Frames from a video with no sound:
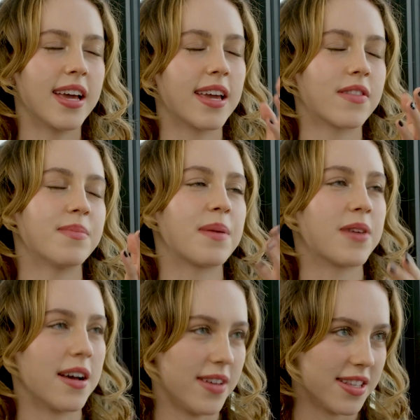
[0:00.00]
I give them my
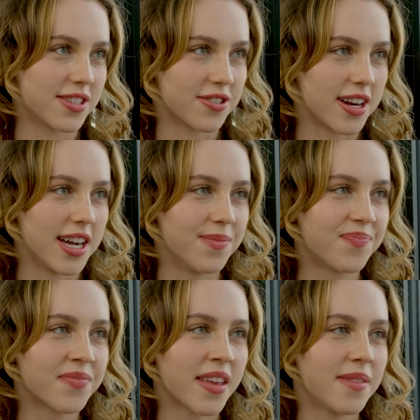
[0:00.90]
private Instagram.